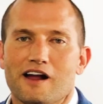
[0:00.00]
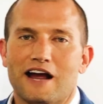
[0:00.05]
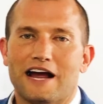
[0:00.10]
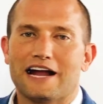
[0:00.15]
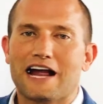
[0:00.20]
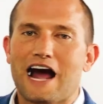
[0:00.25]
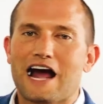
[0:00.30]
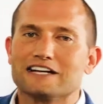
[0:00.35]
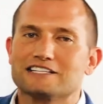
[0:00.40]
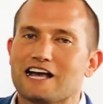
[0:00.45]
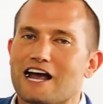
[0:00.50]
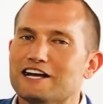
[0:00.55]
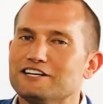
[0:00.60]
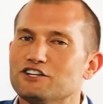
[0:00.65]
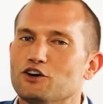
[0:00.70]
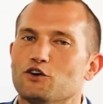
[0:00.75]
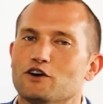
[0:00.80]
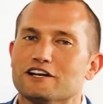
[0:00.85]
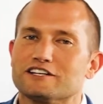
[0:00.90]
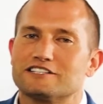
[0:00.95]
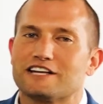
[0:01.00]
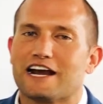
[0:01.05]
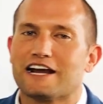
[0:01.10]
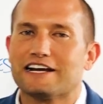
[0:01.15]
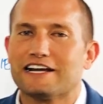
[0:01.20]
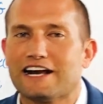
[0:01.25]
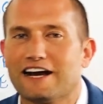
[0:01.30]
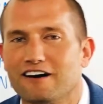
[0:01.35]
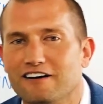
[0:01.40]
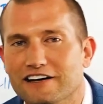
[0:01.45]
Hey guys, how you doing? It's
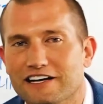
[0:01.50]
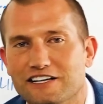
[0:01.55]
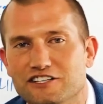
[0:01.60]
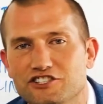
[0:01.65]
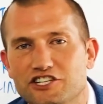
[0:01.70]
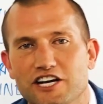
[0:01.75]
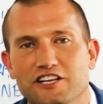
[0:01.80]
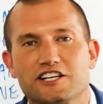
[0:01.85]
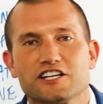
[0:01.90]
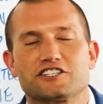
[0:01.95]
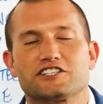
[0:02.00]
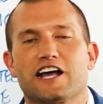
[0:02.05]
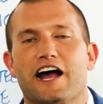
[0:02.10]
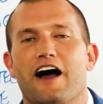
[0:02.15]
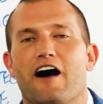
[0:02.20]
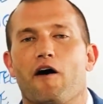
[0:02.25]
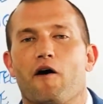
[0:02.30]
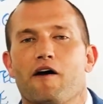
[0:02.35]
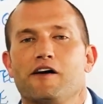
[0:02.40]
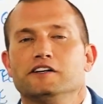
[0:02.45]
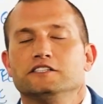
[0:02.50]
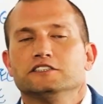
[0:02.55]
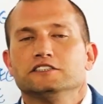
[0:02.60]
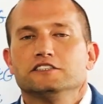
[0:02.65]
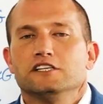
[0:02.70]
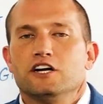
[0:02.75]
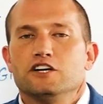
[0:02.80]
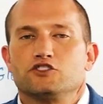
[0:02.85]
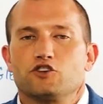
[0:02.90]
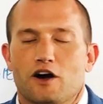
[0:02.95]
Andy Elliott. Check this out.
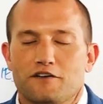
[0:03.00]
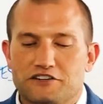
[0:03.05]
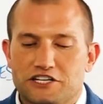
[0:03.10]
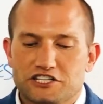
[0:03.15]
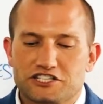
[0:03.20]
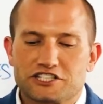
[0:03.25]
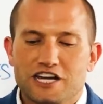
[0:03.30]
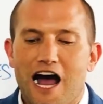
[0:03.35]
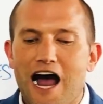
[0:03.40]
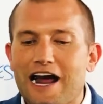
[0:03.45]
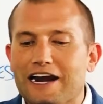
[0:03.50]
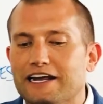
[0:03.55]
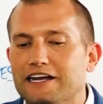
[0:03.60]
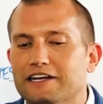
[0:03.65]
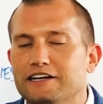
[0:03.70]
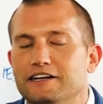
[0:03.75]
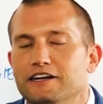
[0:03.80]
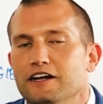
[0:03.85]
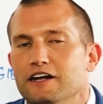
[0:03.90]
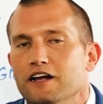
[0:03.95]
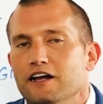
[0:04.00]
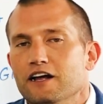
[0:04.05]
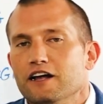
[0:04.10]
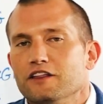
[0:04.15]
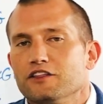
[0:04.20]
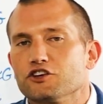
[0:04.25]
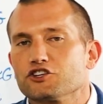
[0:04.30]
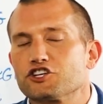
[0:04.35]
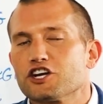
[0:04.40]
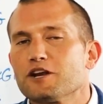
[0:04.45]
So I've decided
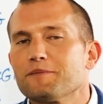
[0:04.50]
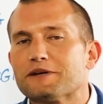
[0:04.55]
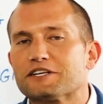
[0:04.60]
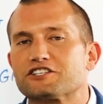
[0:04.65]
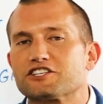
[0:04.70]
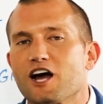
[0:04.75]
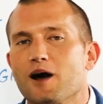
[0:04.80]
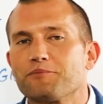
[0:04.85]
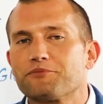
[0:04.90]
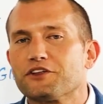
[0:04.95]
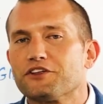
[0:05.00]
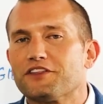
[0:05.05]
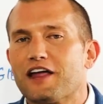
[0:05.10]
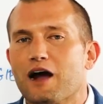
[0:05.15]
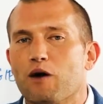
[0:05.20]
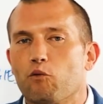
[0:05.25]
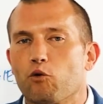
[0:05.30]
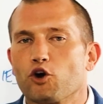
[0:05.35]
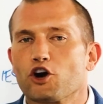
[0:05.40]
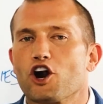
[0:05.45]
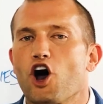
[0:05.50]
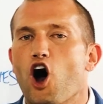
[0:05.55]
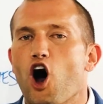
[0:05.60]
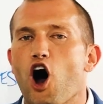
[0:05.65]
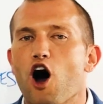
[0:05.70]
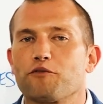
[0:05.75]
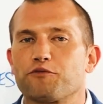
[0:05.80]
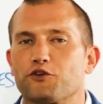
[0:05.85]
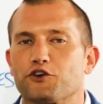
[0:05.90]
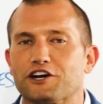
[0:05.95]
there's going to be something that we're going to
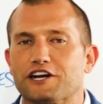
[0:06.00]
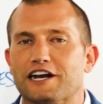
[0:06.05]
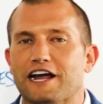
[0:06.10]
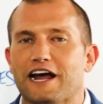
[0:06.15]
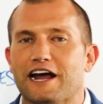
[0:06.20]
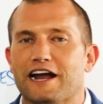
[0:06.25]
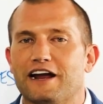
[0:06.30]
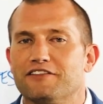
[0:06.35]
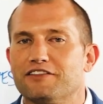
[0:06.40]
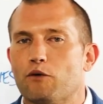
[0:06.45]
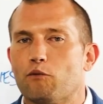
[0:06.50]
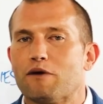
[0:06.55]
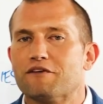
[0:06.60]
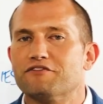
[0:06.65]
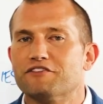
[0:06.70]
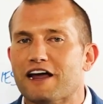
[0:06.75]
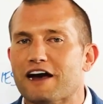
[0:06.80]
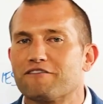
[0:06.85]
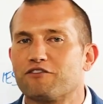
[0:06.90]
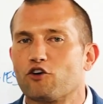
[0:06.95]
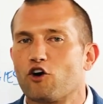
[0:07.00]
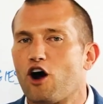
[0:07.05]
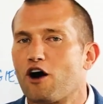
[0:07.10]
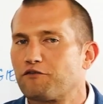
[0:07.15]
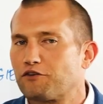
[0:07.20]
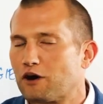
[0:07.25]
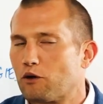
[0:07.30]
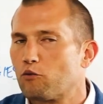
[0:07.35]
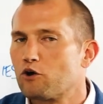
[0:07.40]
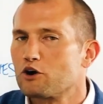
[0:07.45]
offer today that we've never
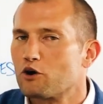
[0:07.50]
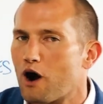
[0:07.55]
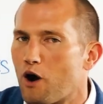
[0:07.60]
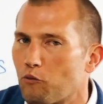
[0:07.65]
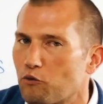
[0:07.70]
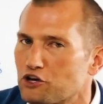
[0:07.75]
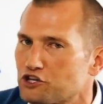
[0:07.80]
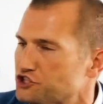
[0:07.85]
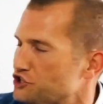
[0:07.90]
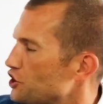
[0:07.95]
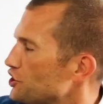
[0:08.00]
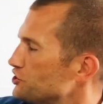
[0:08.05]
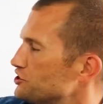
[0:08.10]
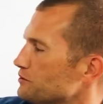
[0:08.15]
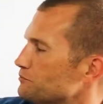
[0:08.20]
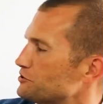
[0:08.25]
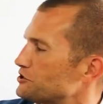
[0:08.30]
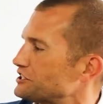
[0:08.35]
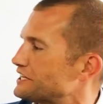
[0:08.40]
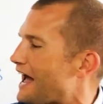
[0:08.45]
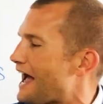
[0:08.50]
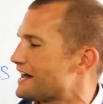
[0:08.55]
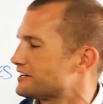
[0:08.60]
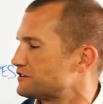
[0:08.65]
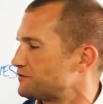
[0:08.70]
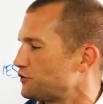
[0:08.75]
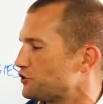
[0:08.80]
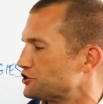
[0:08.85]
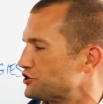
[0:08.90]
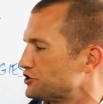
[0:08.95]
offered. I want to I want to show you some stats
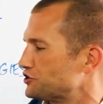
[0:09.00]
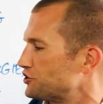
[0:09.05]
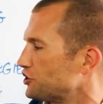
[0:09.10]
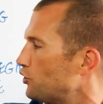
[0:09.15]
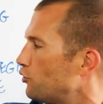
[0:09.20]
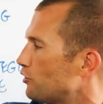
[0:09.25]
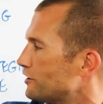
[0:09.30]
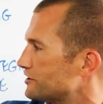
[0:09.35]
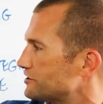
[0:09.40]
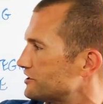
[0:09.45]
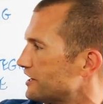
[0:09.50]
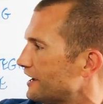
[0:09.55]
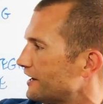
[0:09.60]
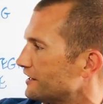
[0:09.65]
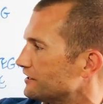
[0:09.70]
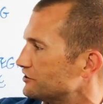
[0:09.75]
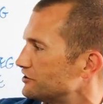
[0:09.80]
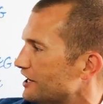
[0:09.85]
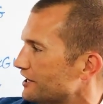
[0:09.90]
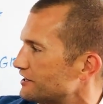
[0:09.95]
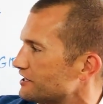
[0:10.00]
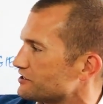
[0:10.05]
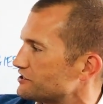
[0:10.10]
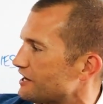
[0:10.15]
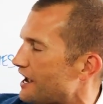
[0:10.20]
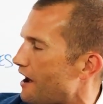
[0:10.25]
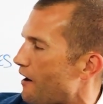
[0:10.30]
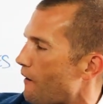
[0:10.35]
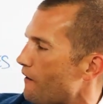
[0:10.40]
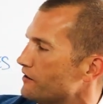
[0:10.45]
for just a quick second. Check this
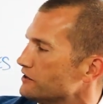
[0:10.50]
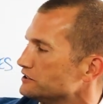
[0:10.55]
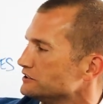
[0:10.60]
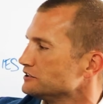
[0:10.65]
out.